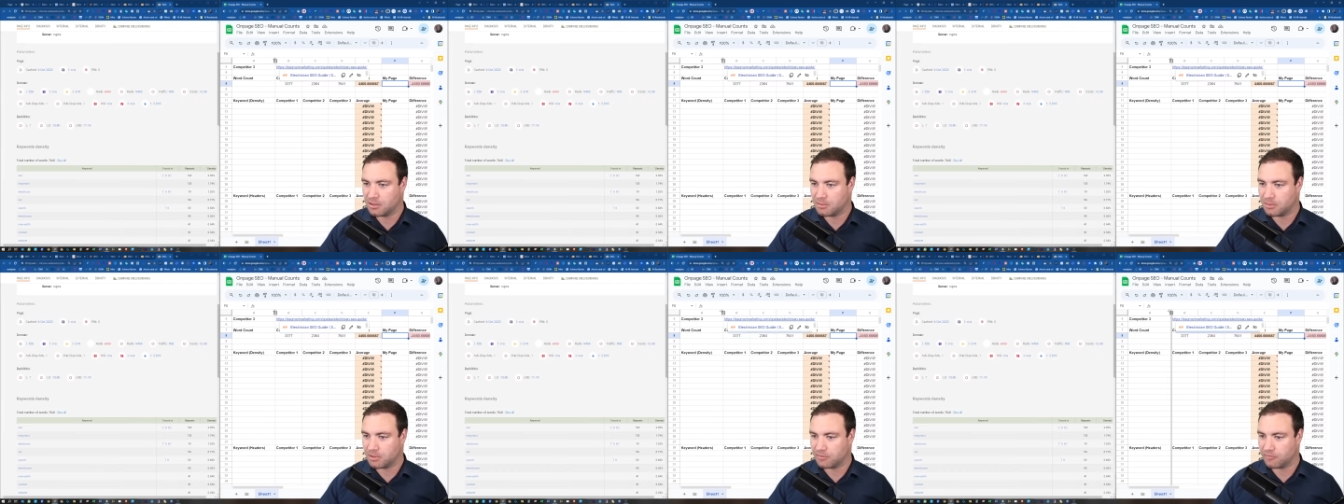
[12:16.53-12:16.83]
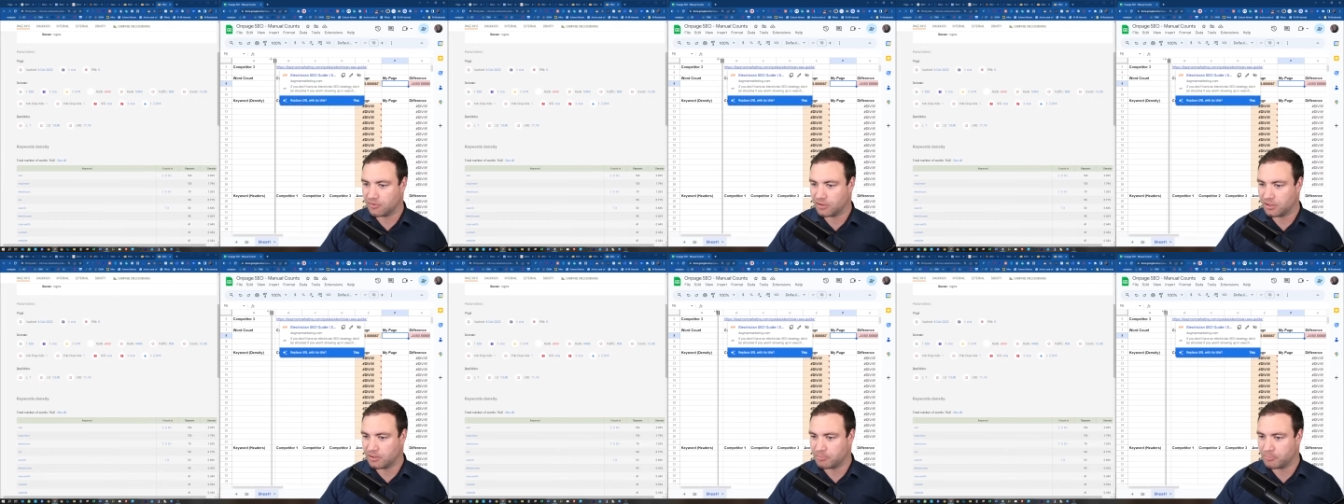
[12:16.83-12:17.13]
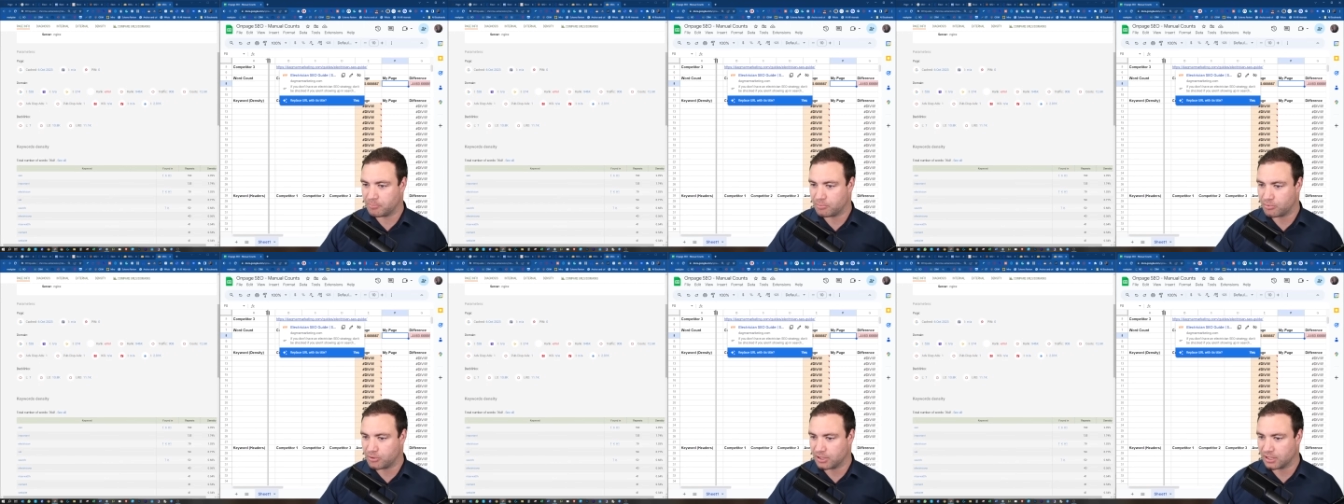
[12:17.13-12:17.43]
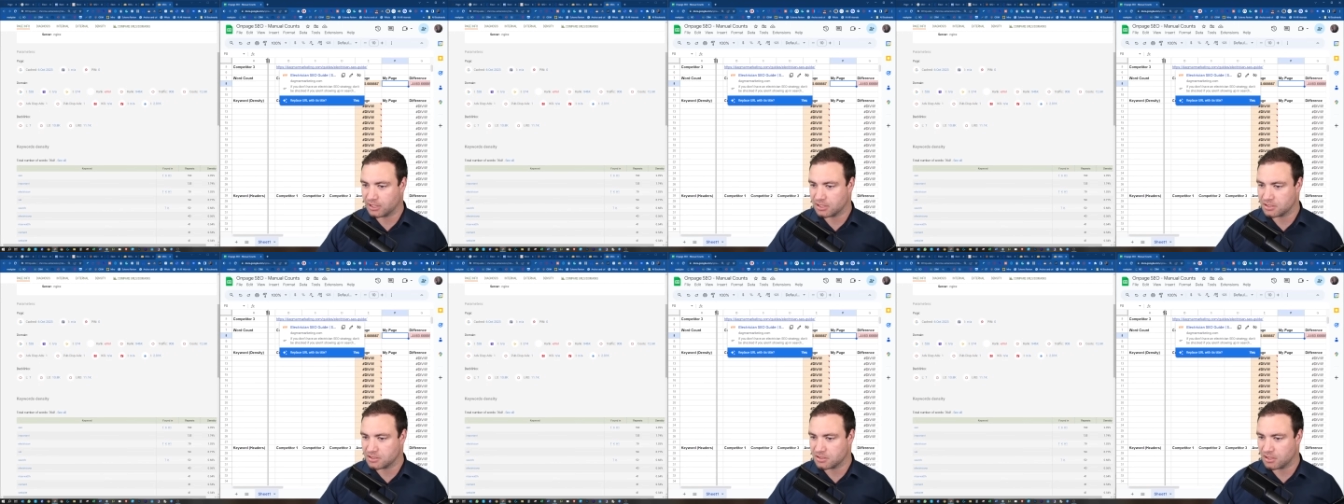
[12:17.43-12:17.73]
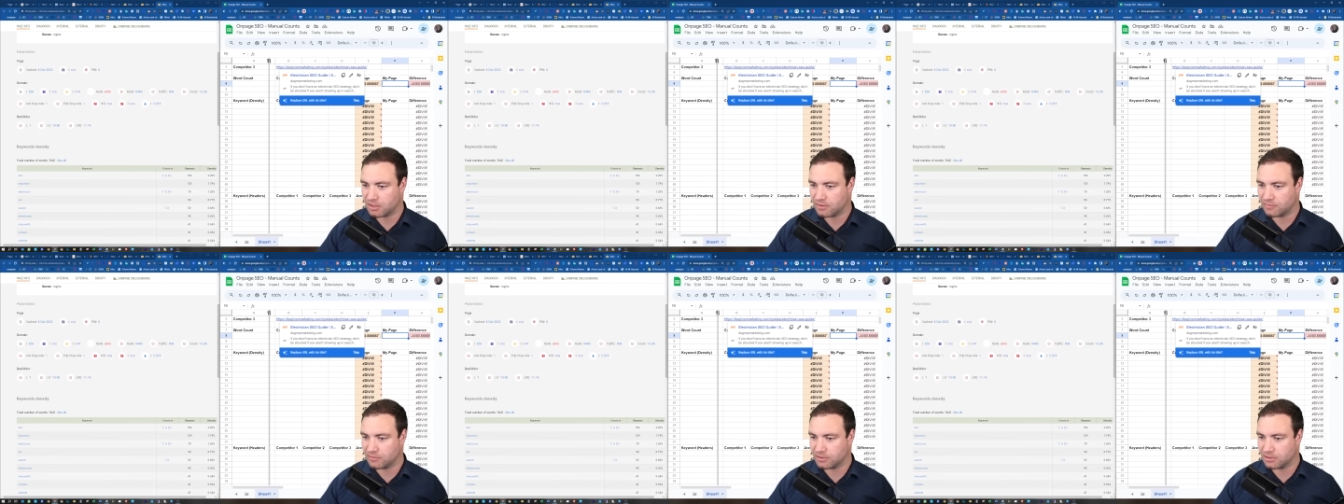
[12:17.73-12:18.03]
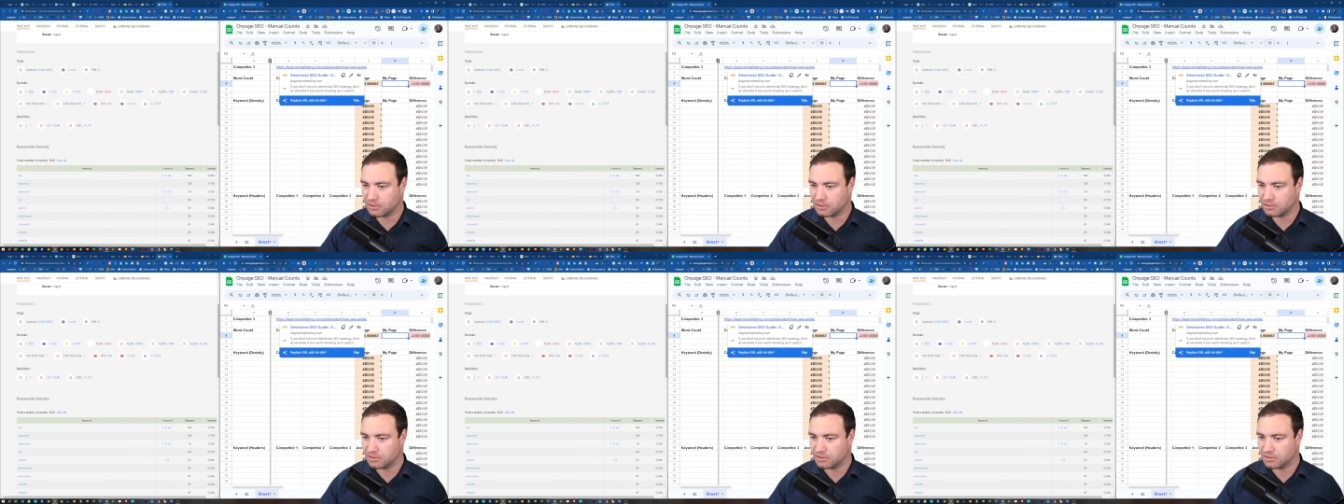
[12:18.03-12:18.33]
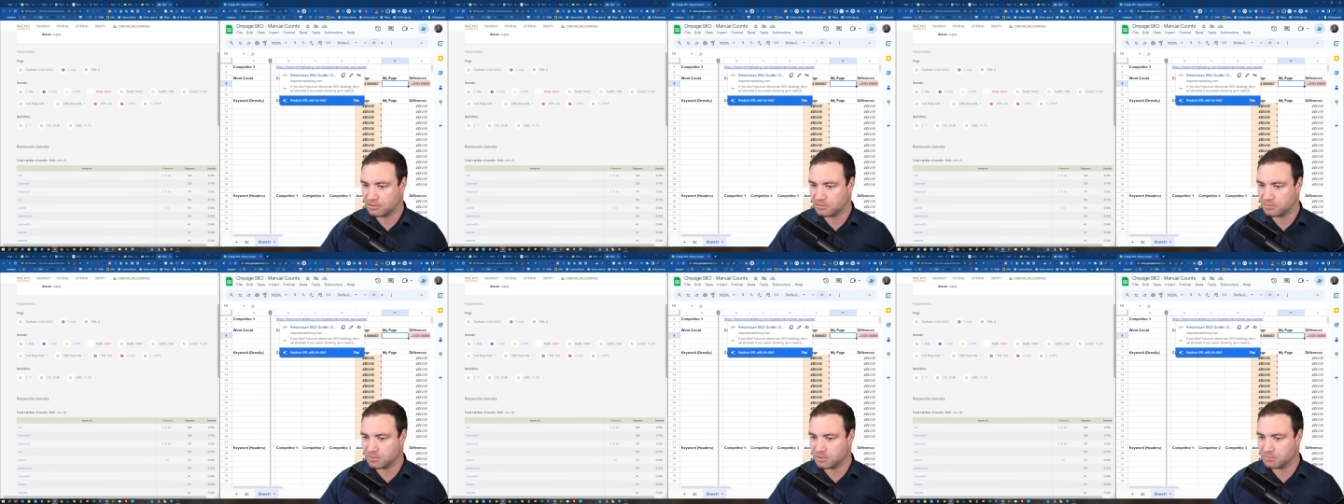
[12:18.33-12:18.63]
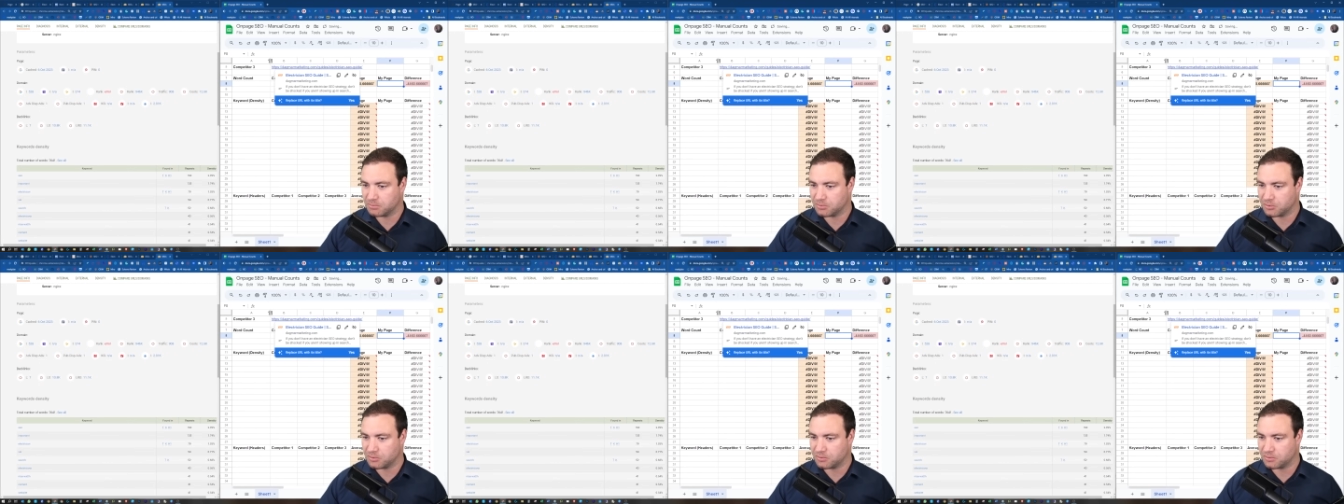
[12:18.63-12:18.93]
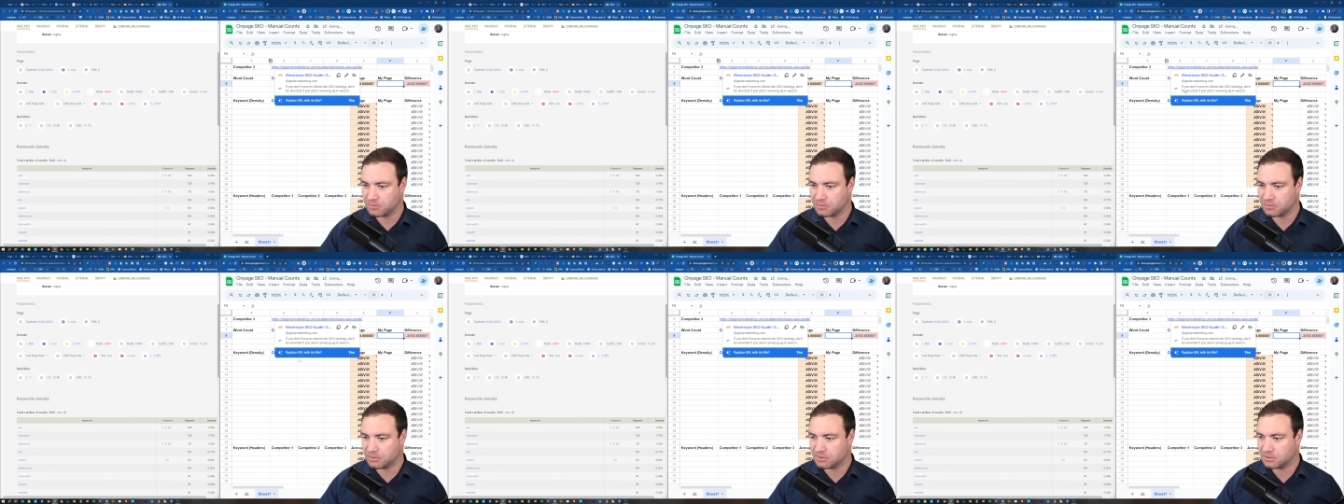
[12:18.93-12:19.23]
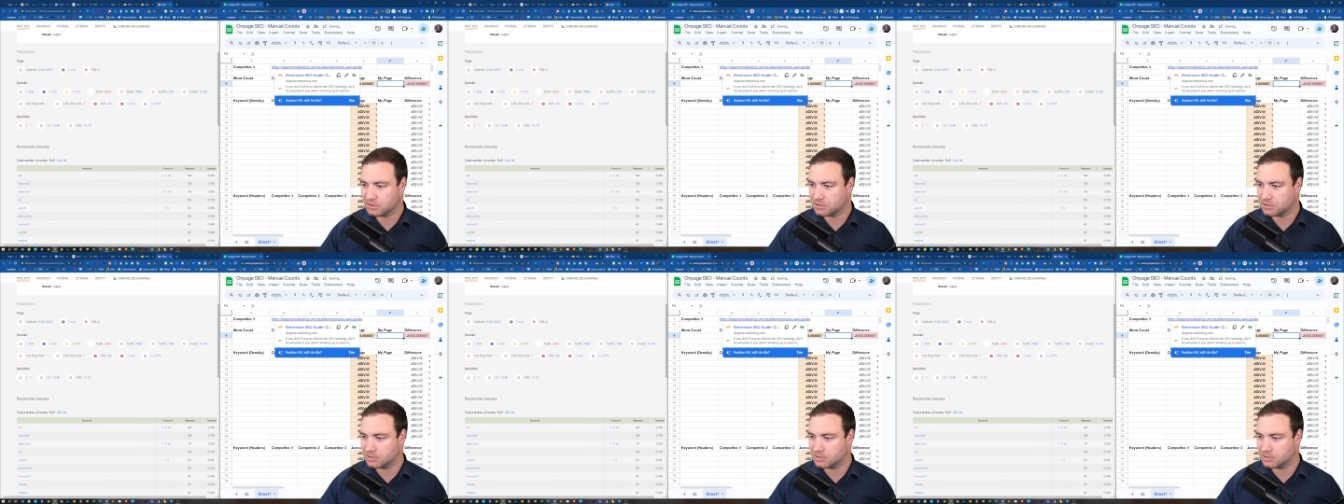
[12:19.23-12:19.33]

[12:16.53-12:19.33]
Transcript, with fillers: If I bring this over a little bit more,